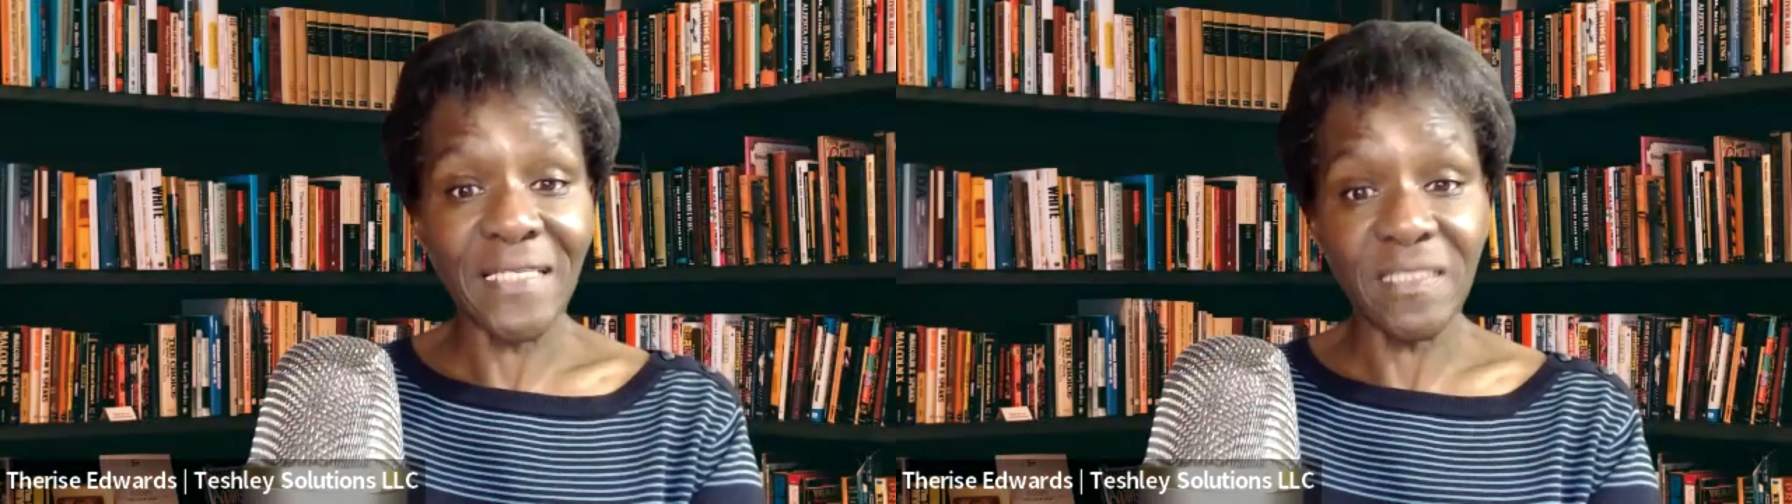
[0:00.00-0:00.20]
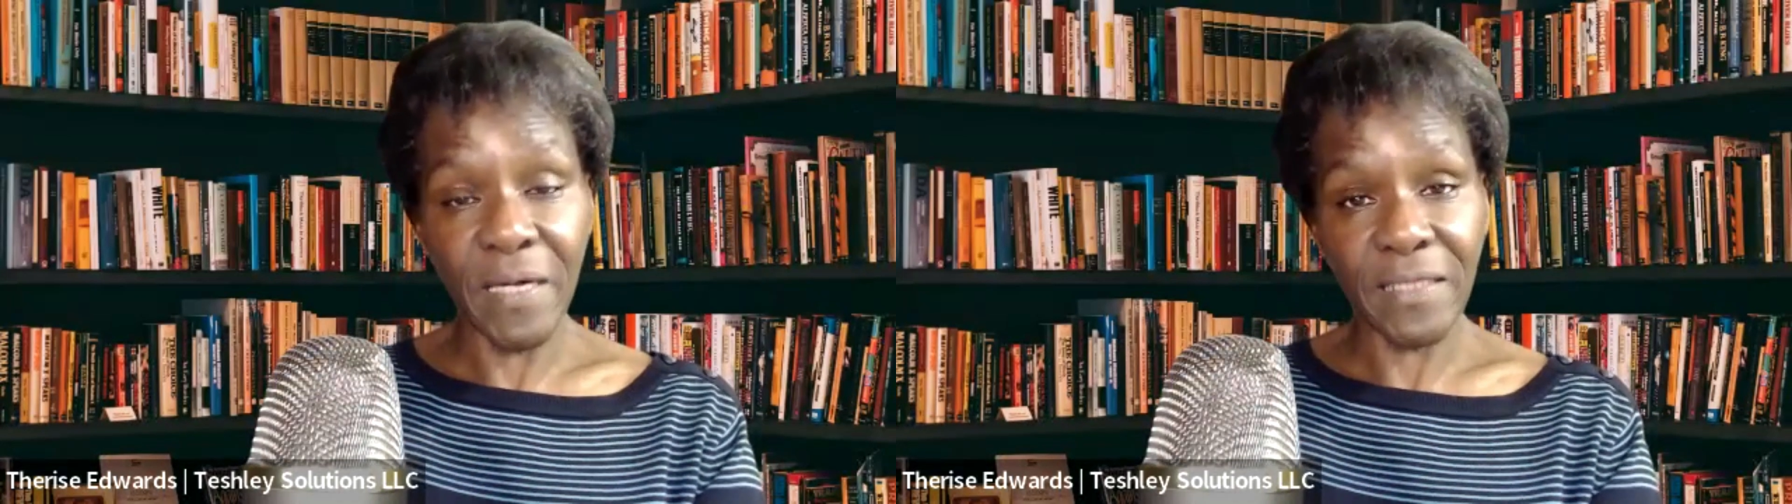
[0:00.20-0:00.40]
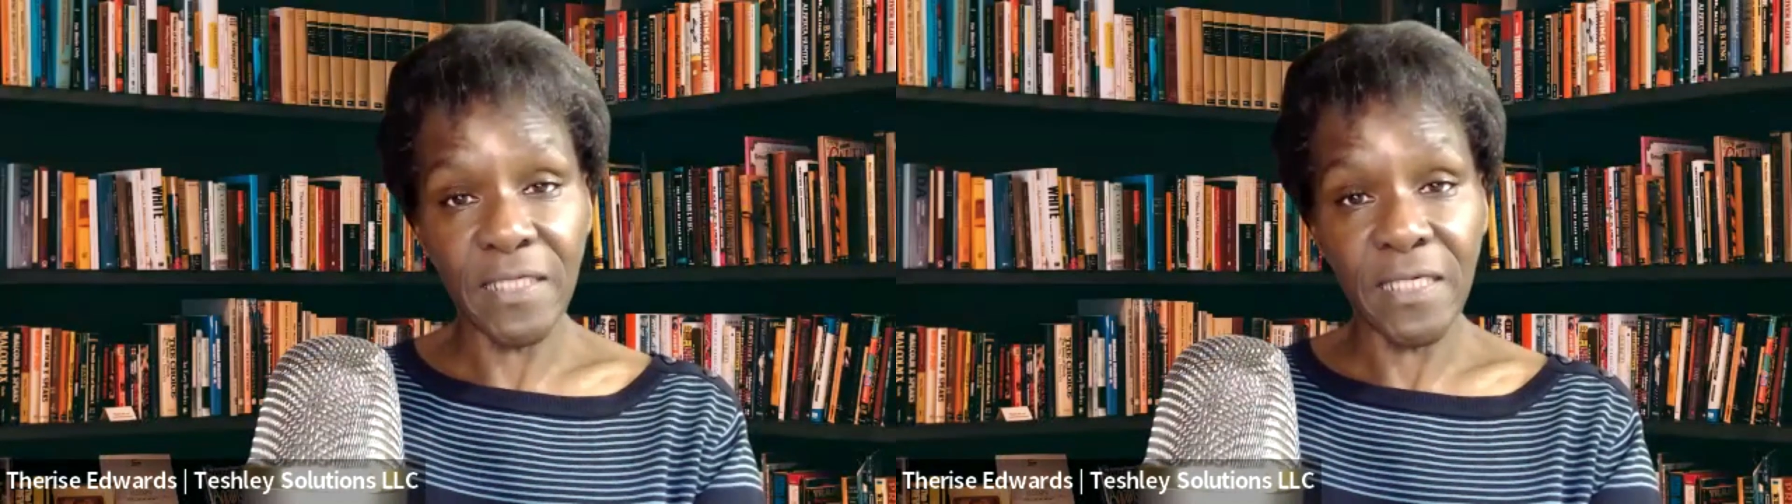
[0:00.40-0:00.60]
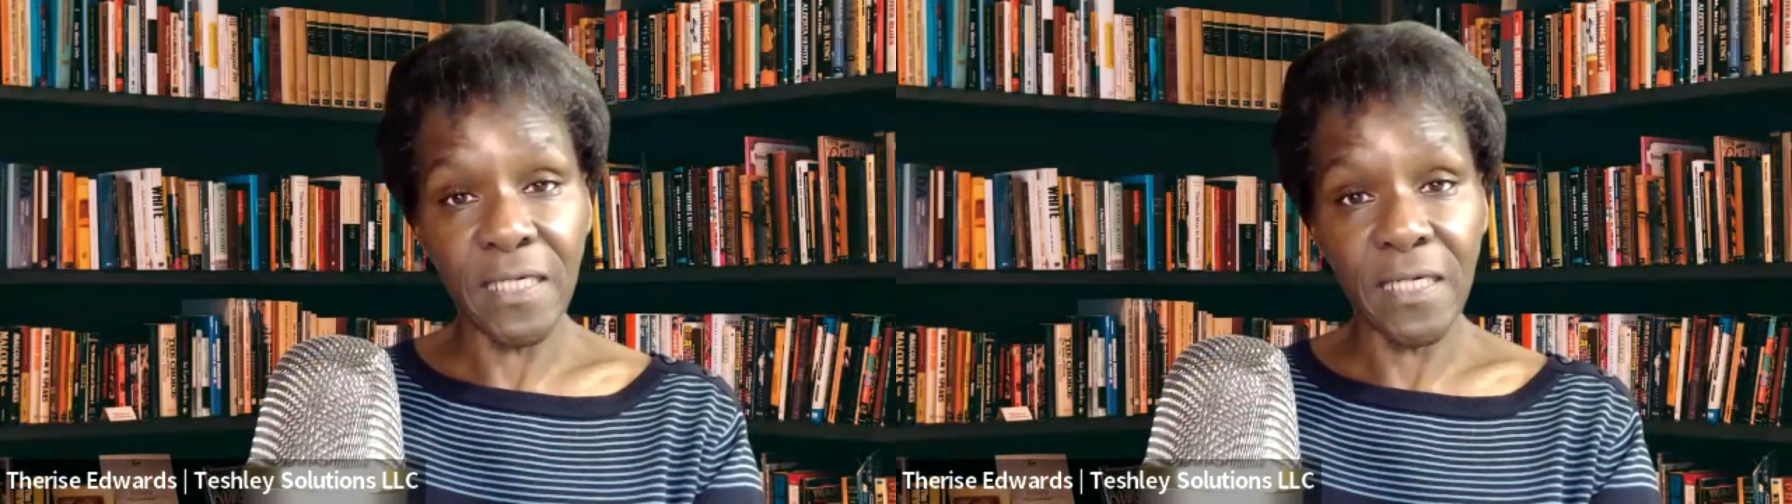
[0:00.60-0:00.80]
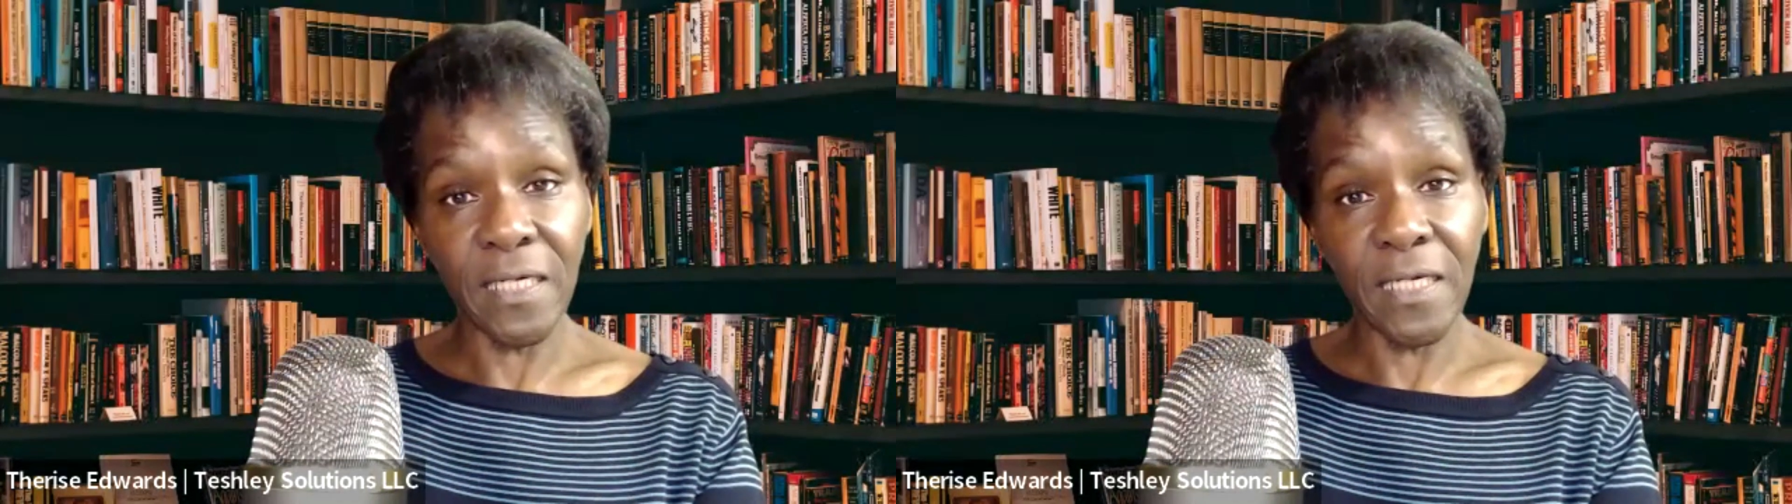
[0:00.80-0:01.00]

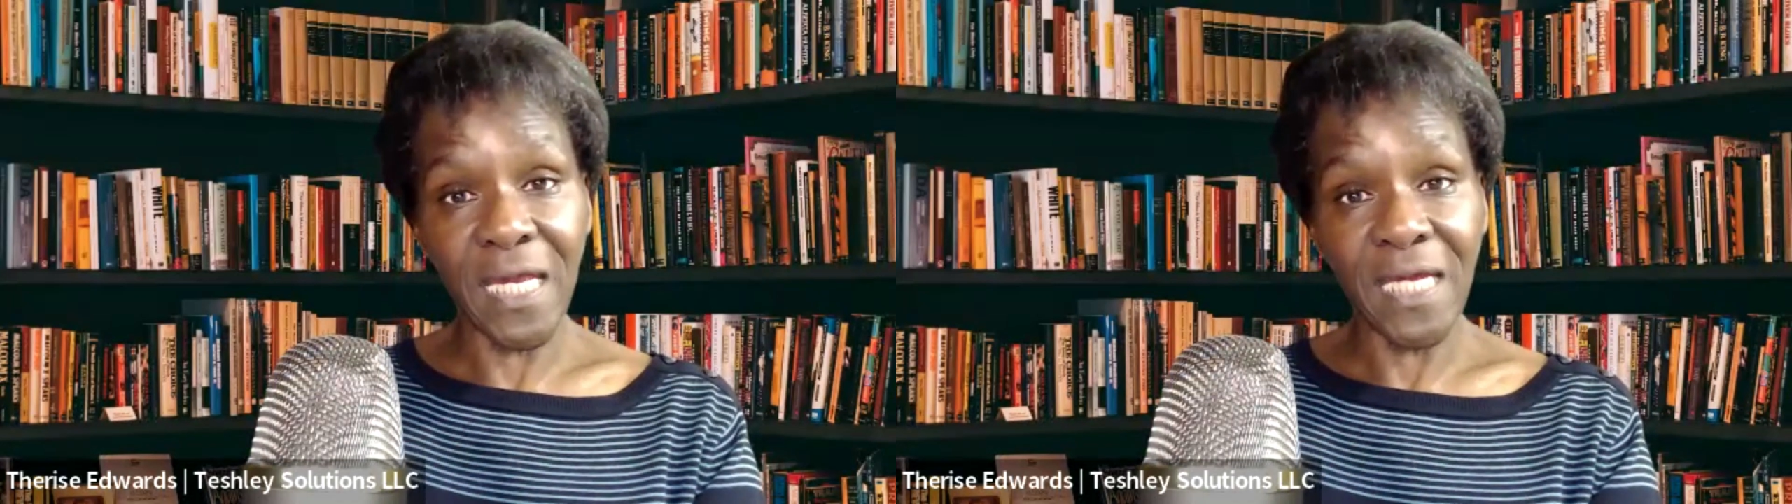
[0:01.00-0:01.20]
expecting